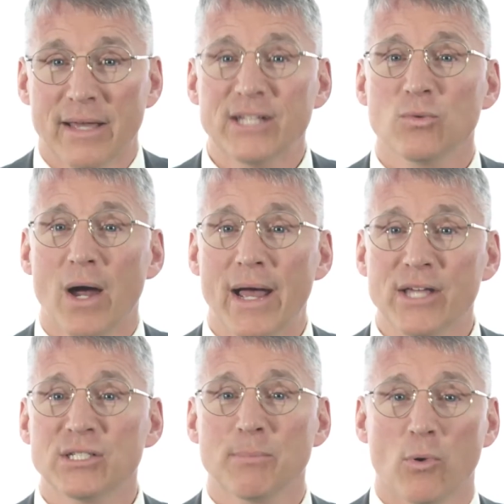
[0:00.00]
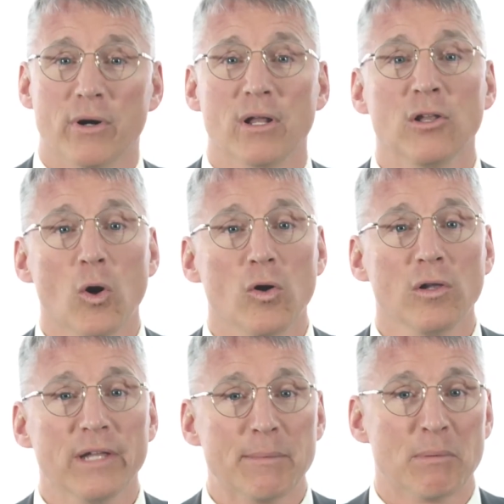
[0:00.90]
That's why I support a
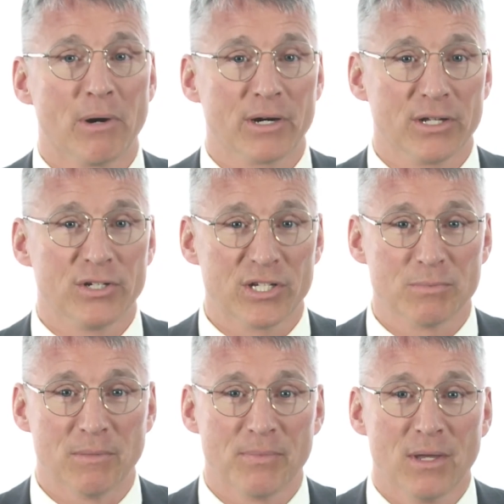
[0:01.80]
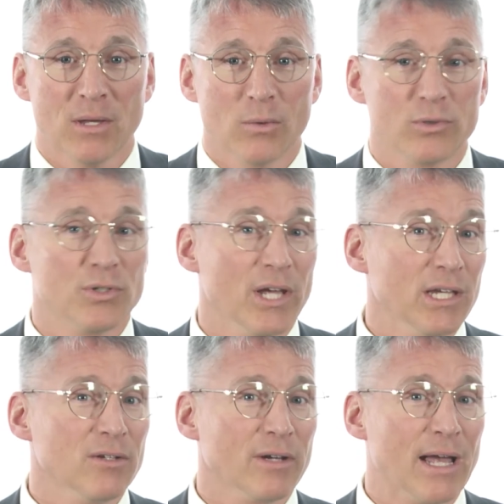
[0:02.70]
local labor market adjustment, which would
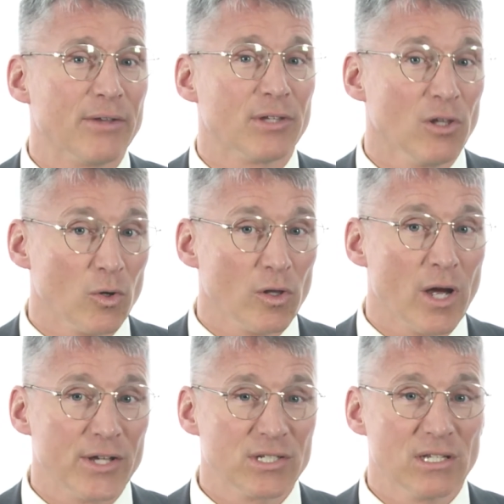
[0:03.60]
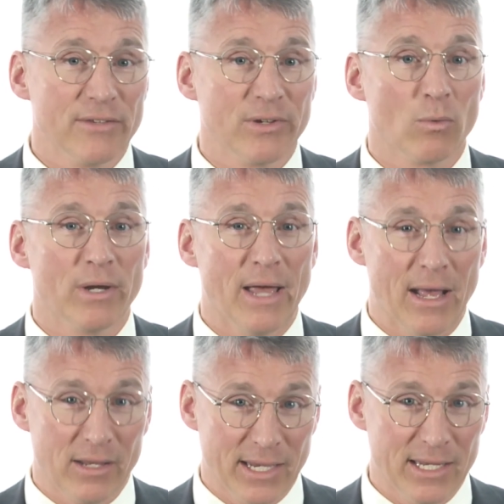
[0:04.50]
take into account the local cost of living when
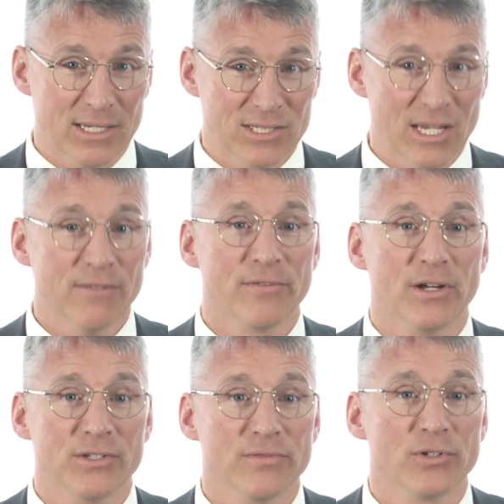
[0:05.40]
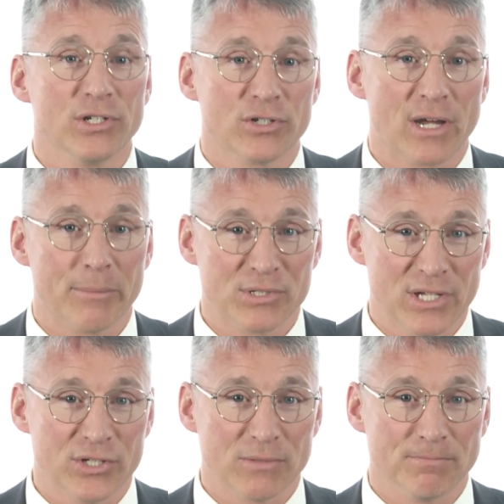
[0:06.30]
allocating state funds for teacher compensation.